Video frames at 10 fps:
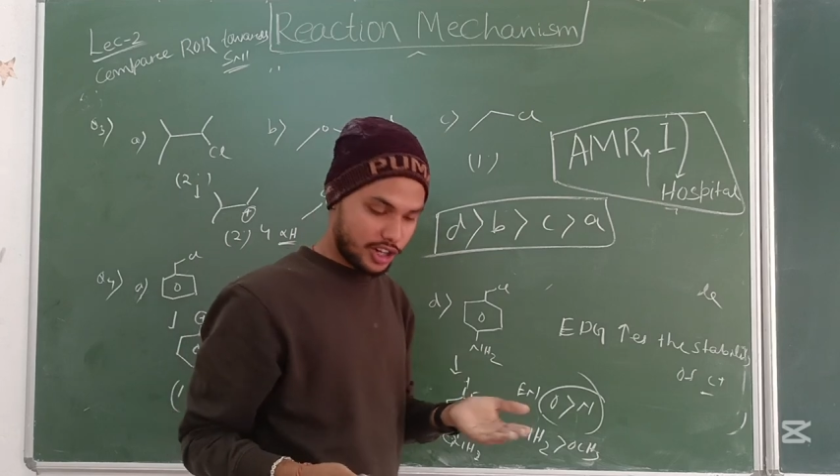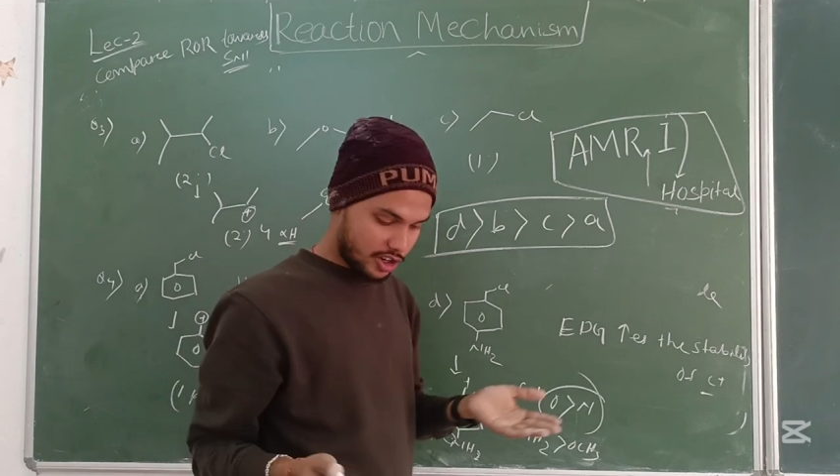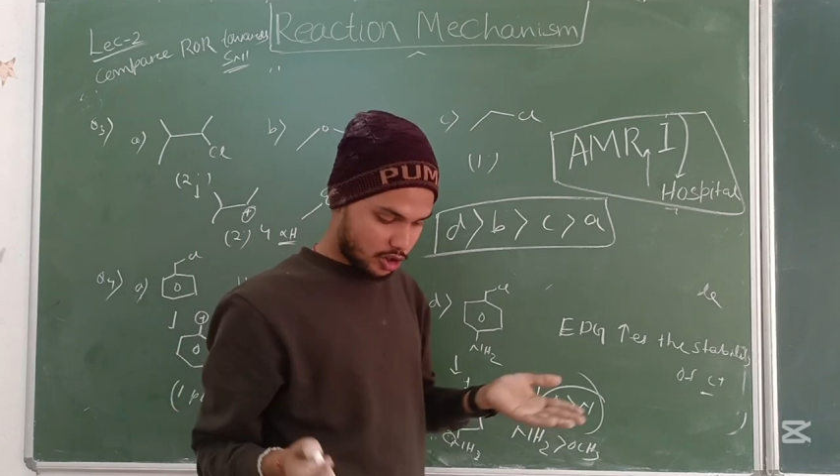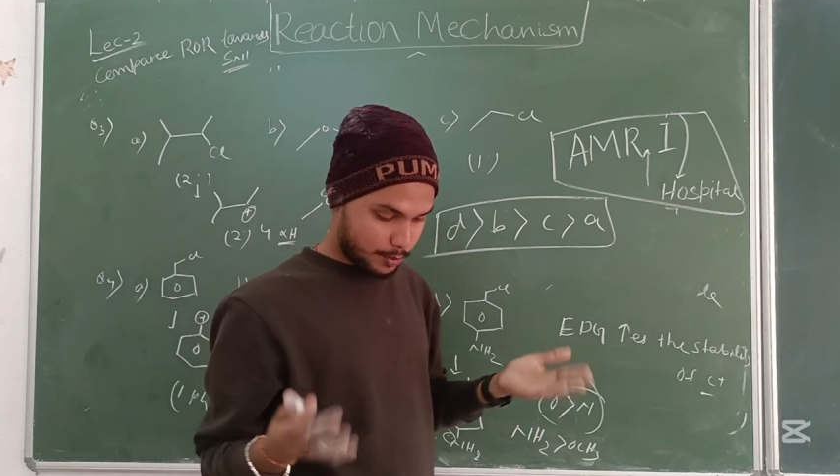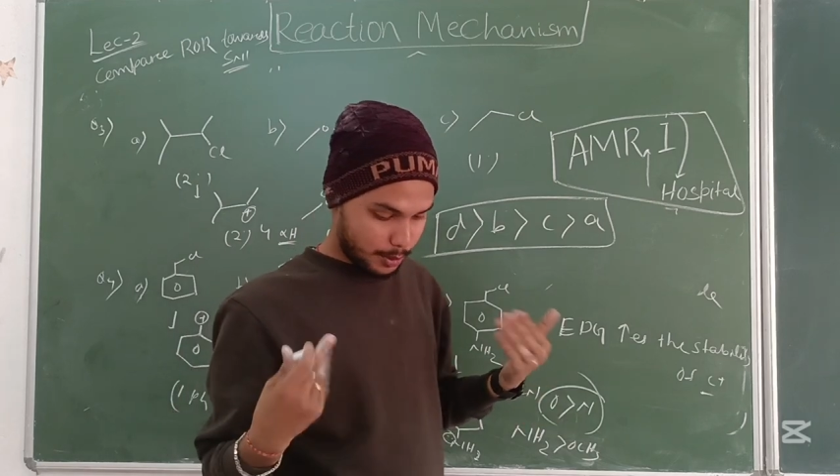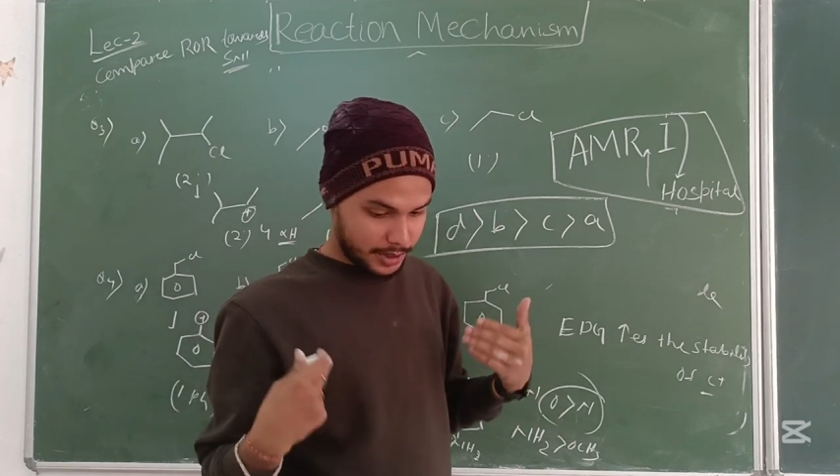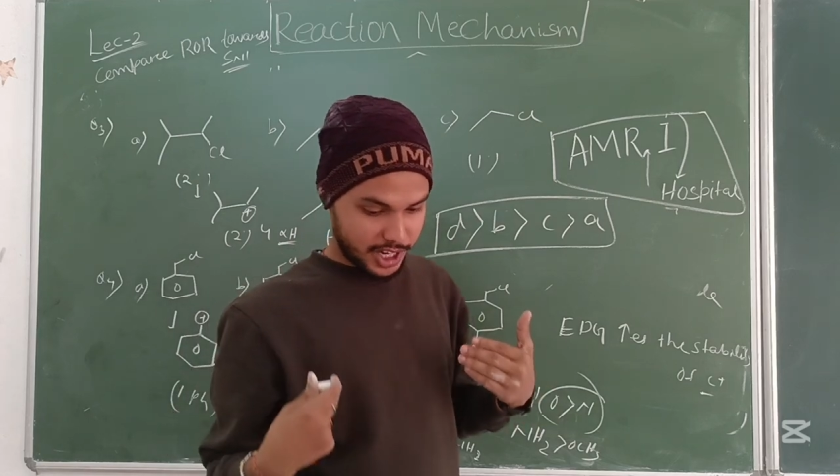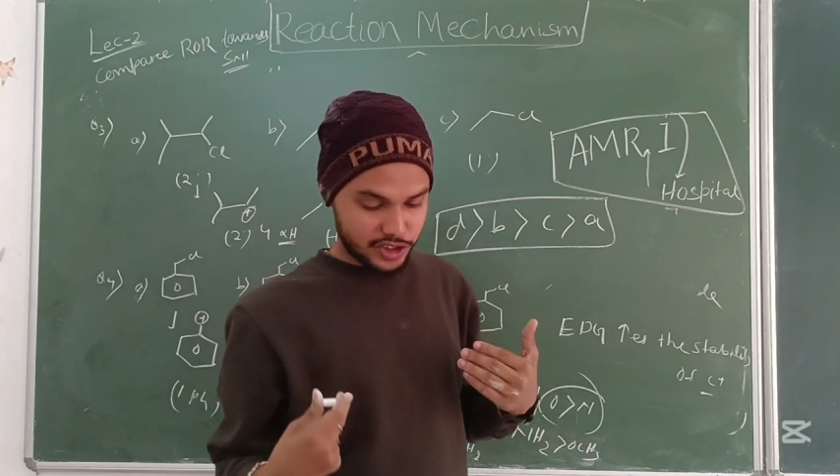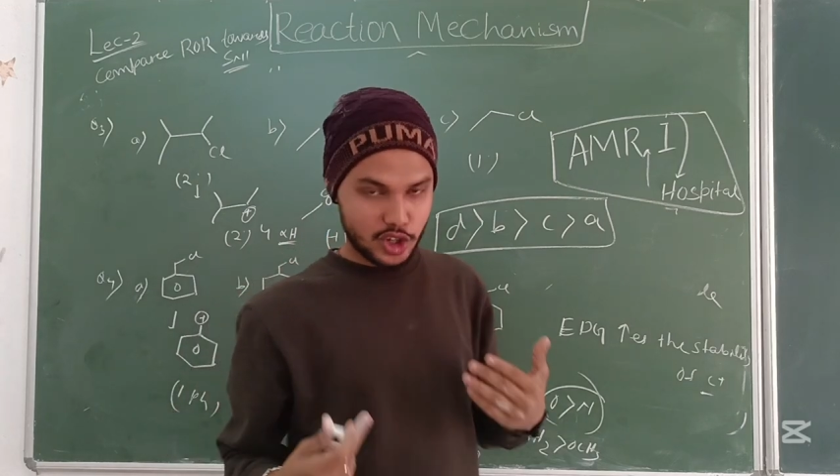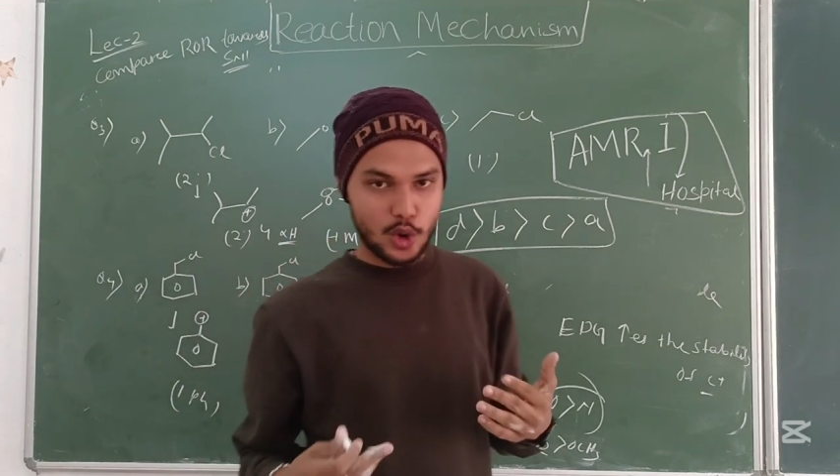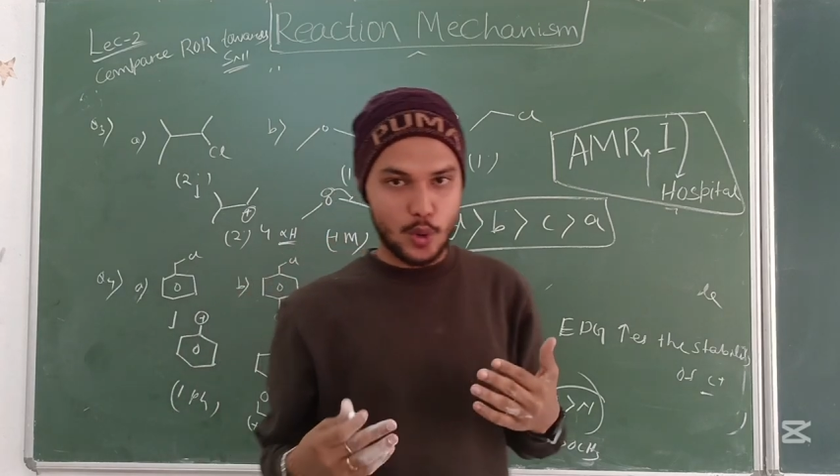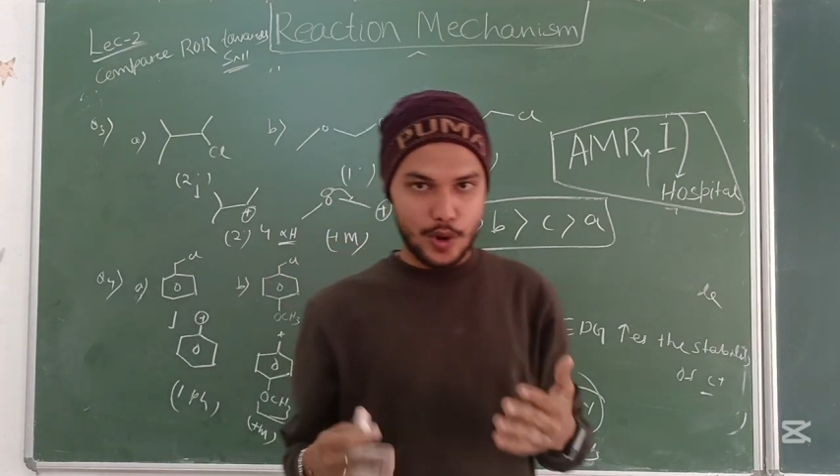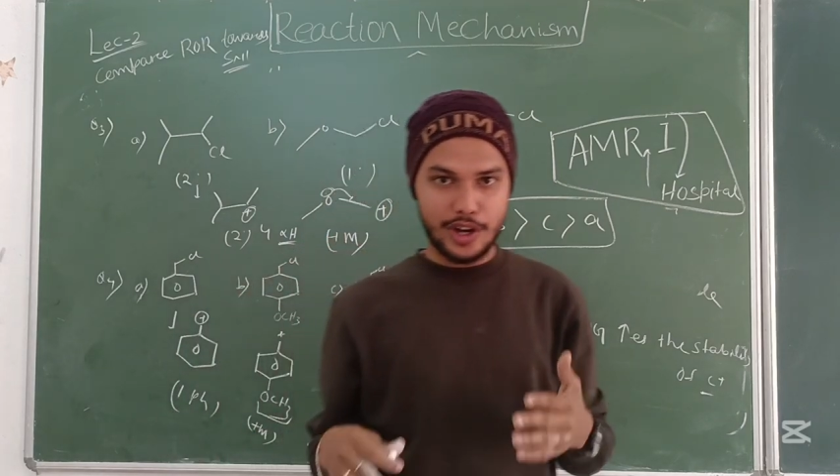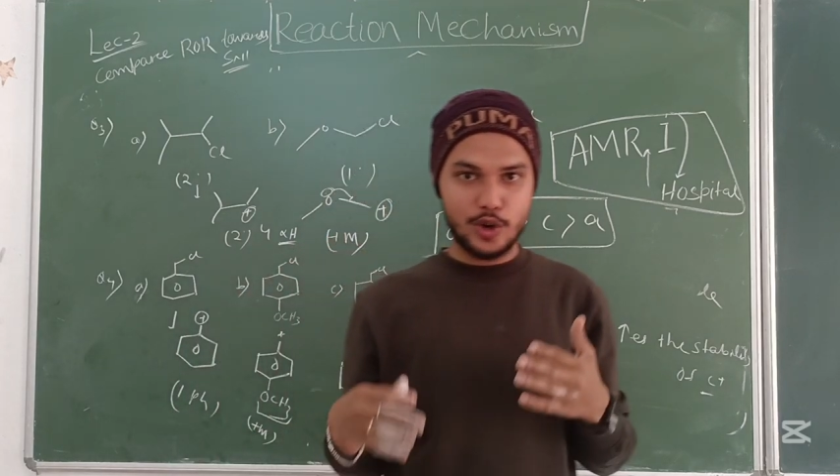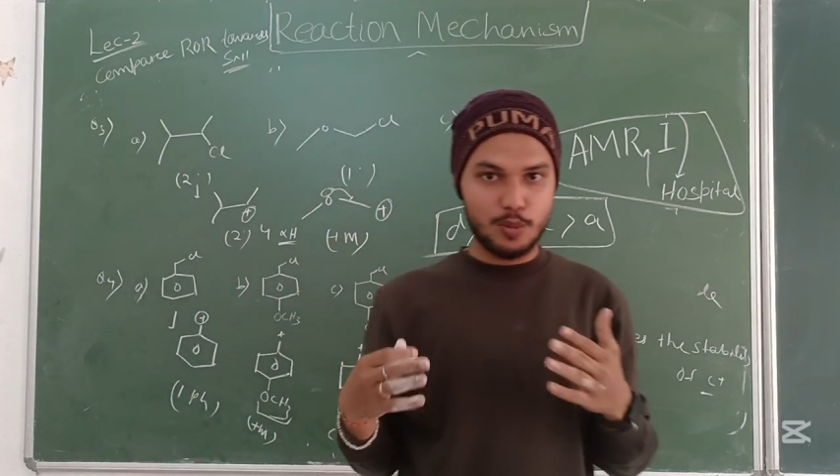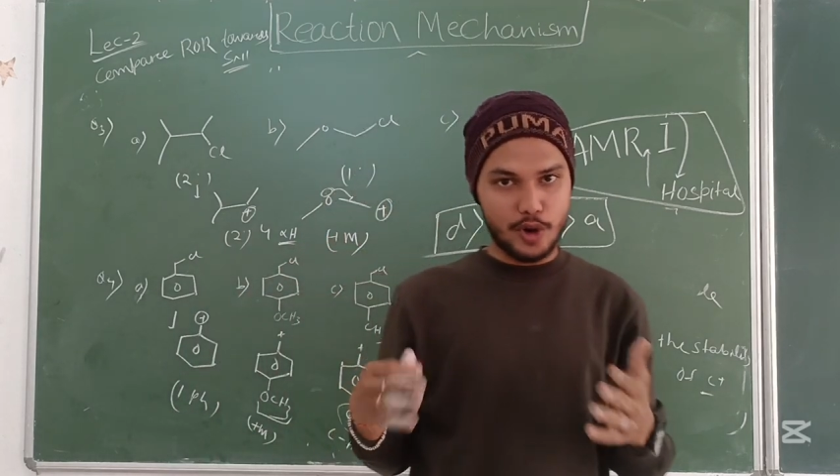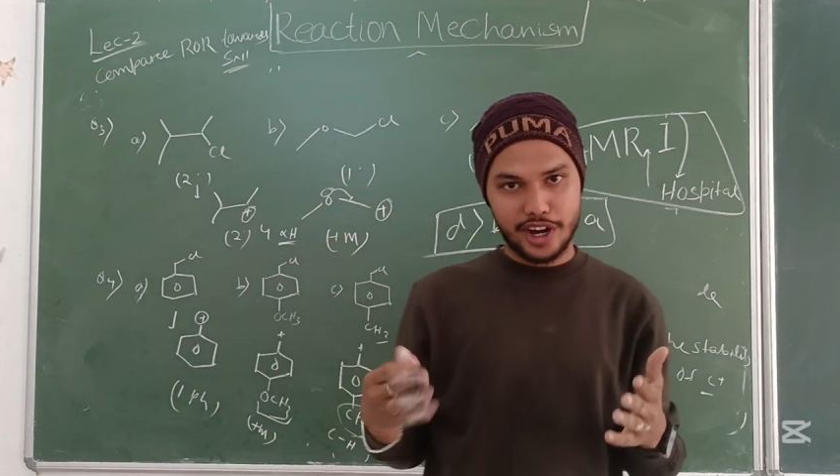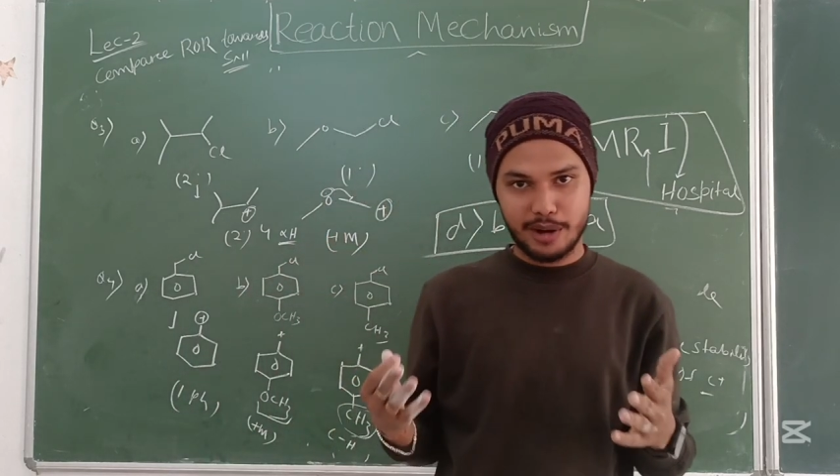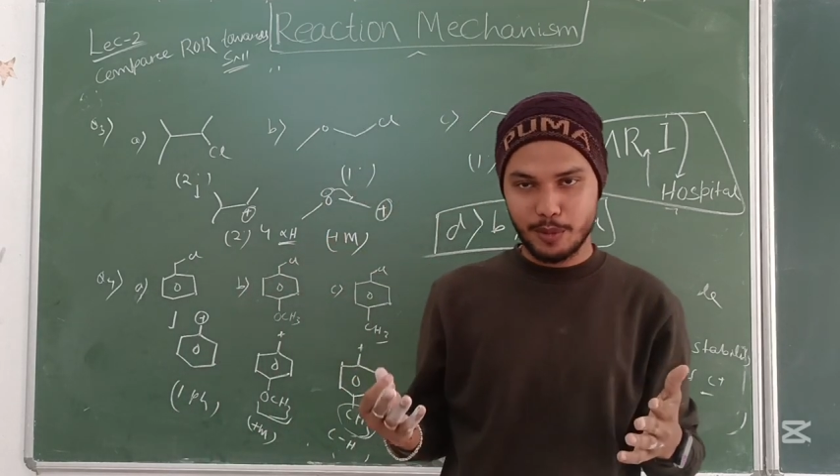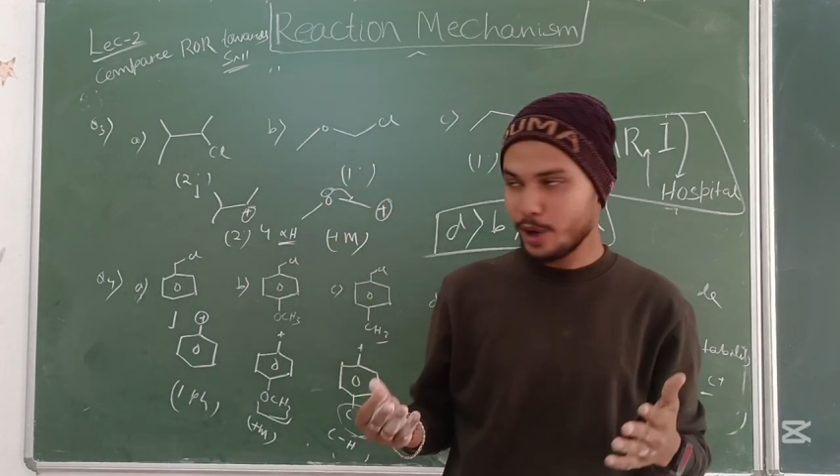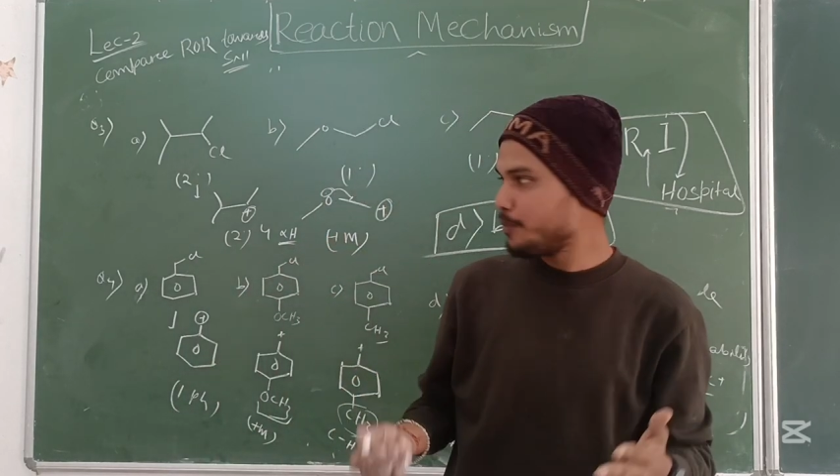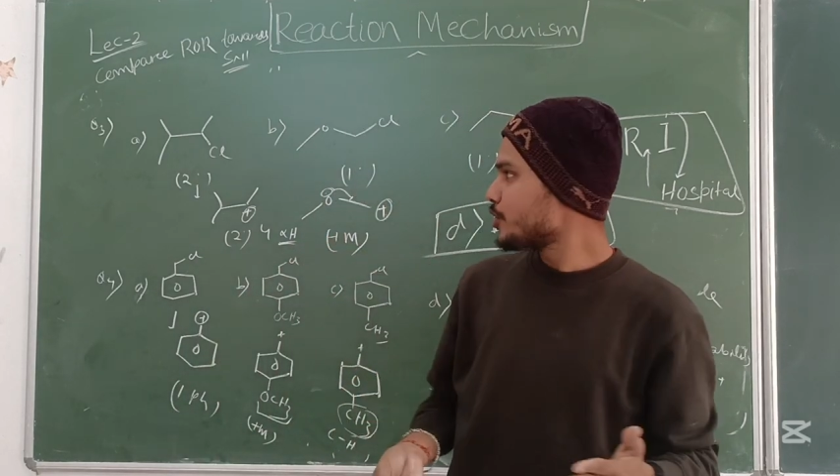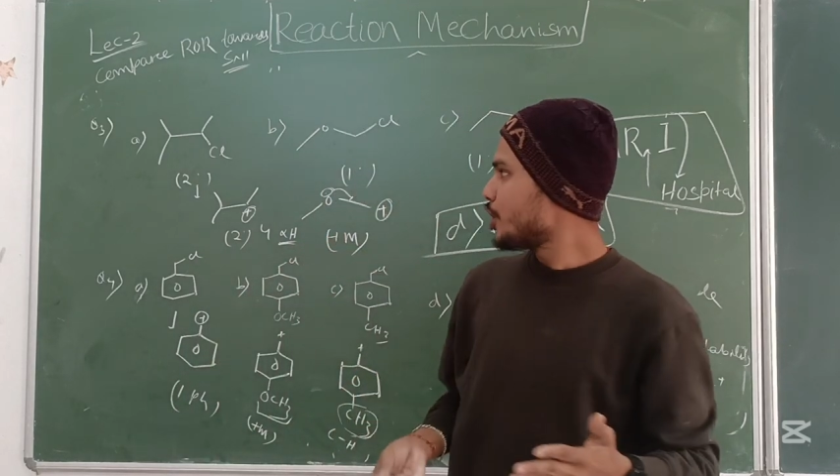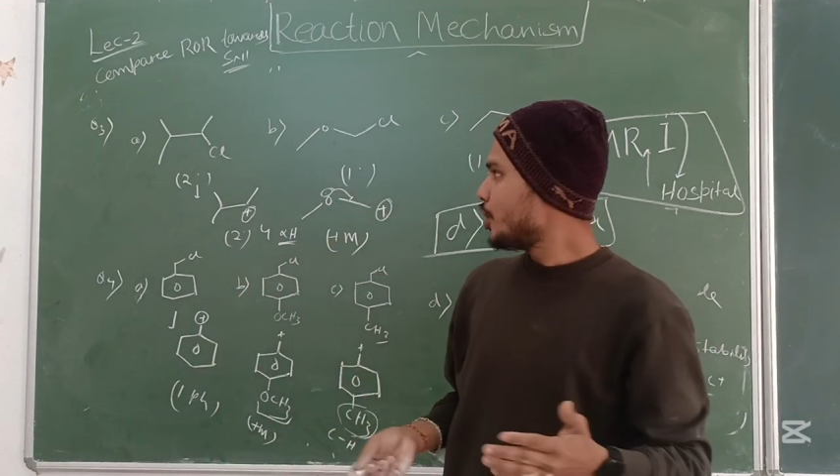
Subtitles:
and upcoming lecture, we will do more and more.